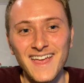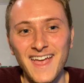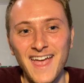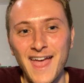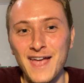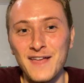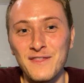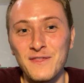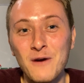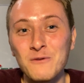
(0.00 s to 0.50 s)

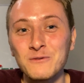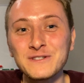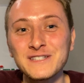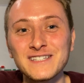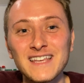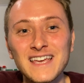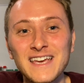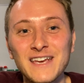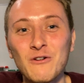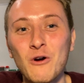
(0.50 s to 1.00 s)
And that was
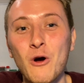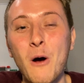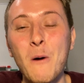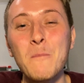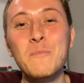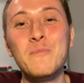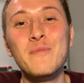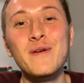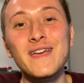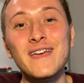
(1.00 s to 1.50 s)
like a
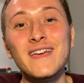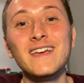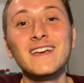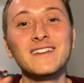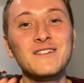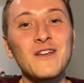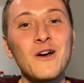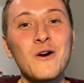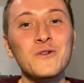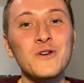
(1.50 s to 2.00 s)

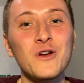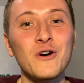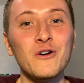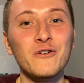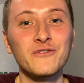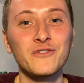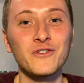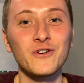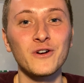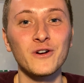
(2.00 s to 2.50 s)
big no-no
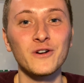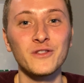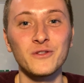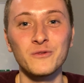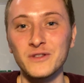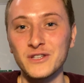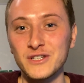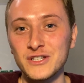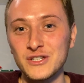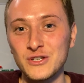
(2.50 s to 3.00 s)
for the
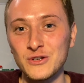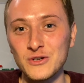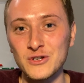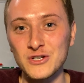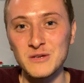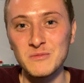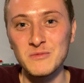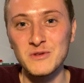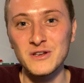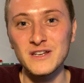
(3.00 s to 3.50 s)
religious
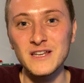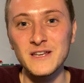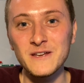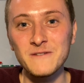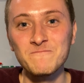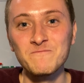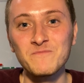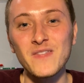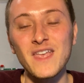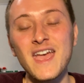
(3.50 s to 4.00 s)
Jewish
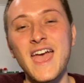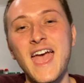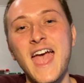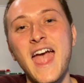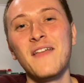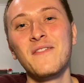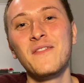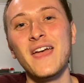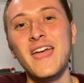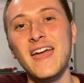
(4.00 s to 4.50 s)
community.
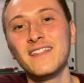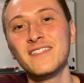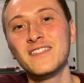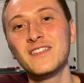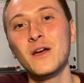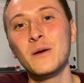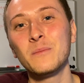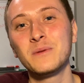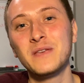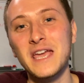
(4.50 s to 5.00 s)
And they
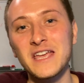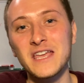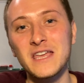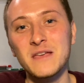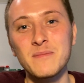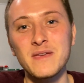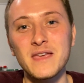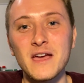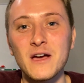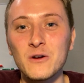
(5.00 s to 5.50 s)
ended up
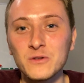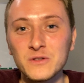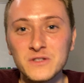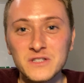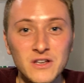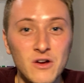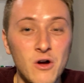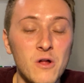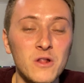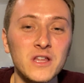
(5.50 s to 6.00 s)
kicking me
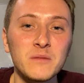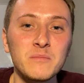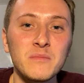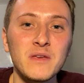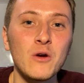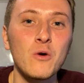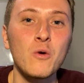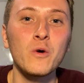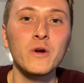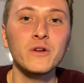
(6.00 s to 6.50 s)
out, calling
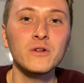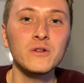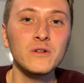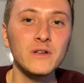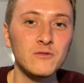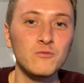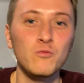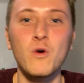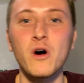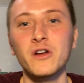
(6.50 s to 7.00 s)
me oil
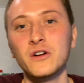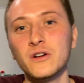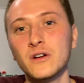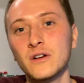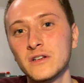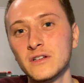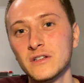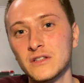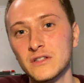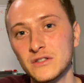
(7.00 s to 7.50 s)
and
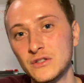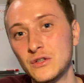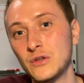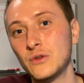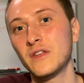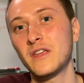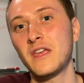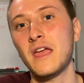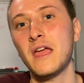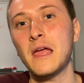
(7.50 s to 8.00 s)
water to
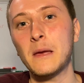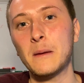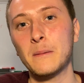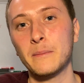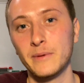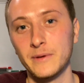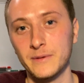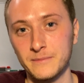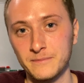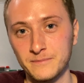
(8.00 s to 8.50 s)
the
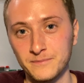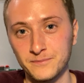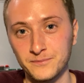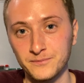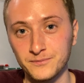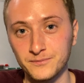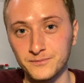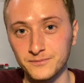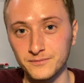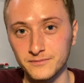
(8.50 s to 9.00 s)
camp.
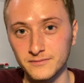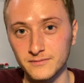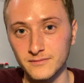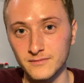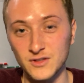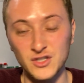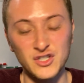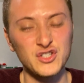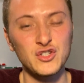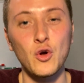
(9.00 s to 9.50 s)

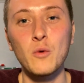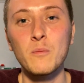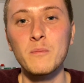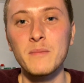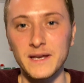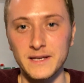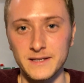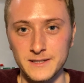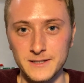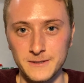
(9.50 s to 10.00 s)
Just don't
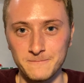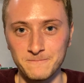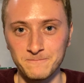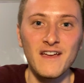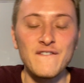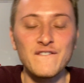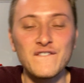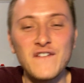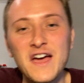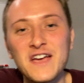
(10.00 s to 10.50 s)
mix.
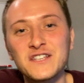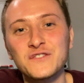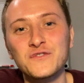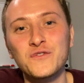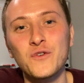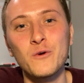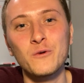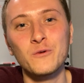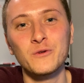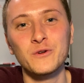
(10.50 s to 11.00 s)
Fast
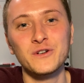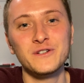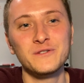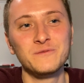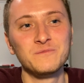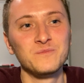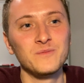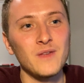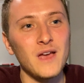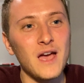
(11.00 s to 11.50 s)

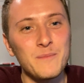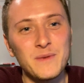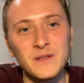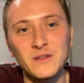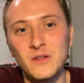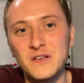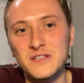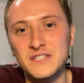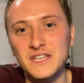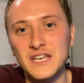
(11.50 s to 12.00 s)
forward, I'm in
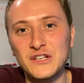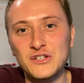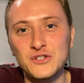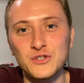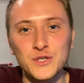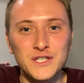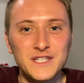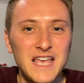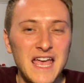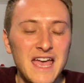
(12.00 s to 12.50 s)
Los
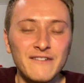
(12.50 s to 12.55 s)
Angeles.